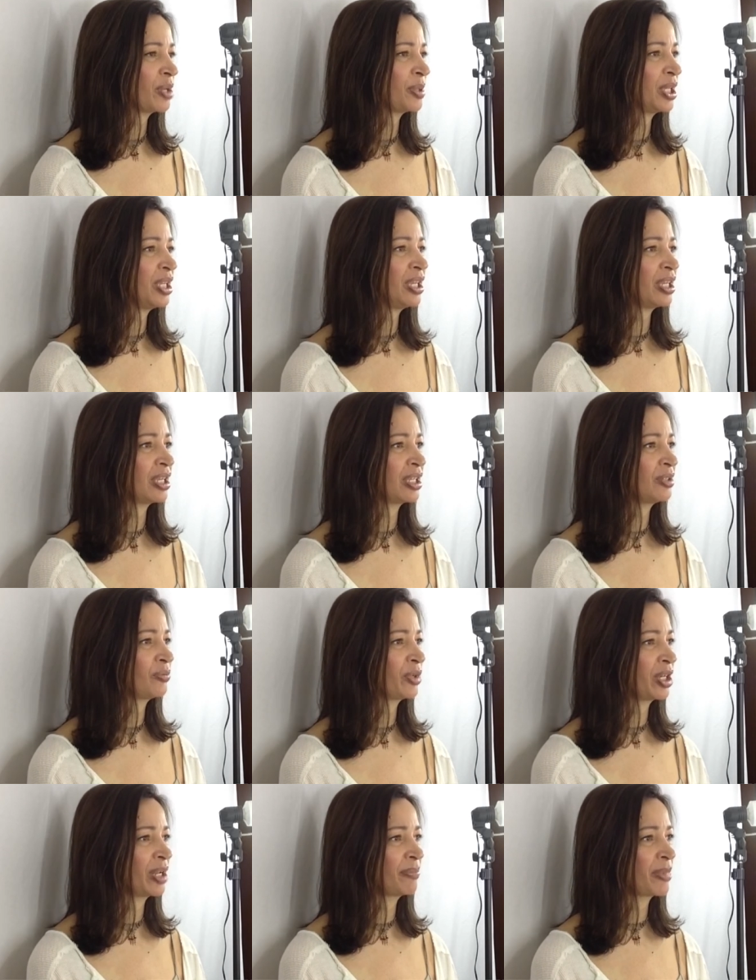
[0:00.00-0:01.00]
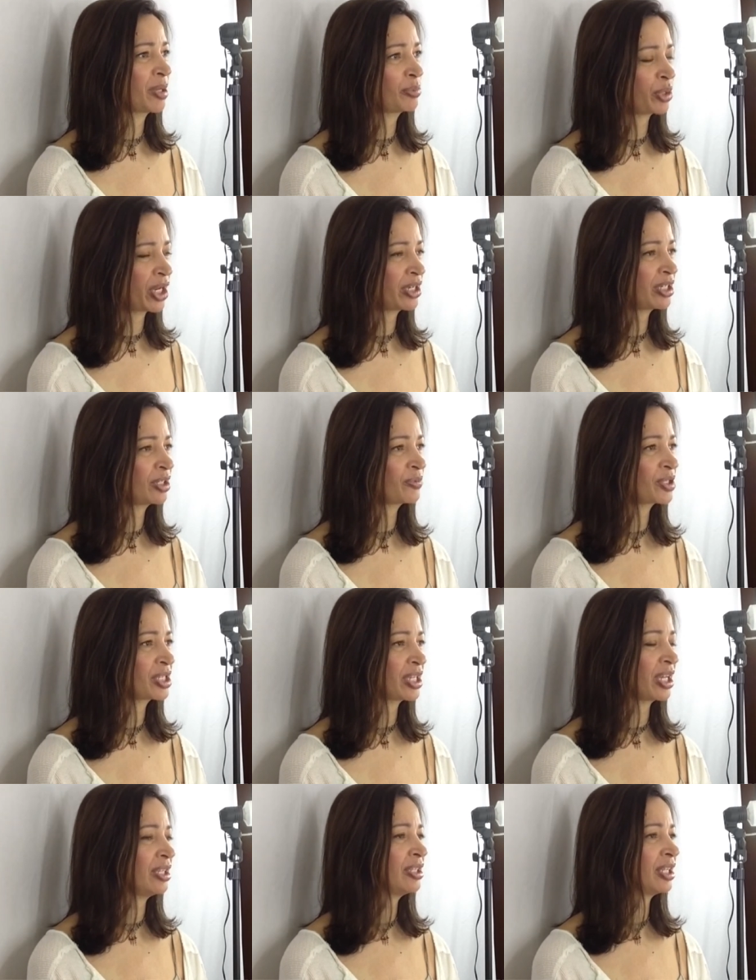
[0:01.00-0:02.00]
by me, and when my branding was
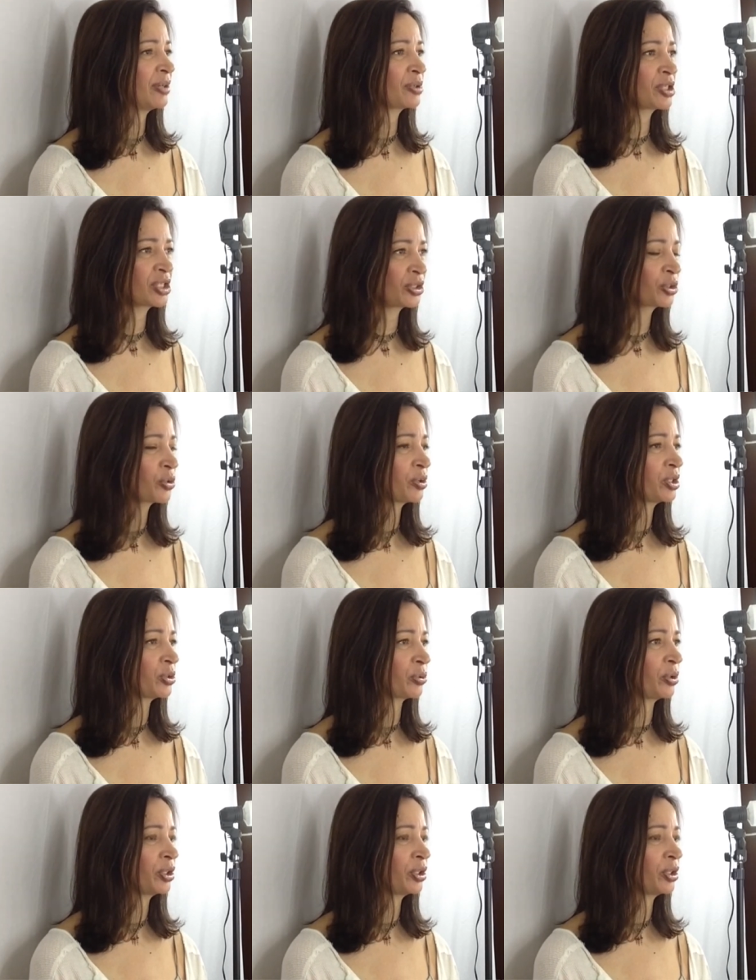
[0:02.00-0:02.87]
done, they were still going to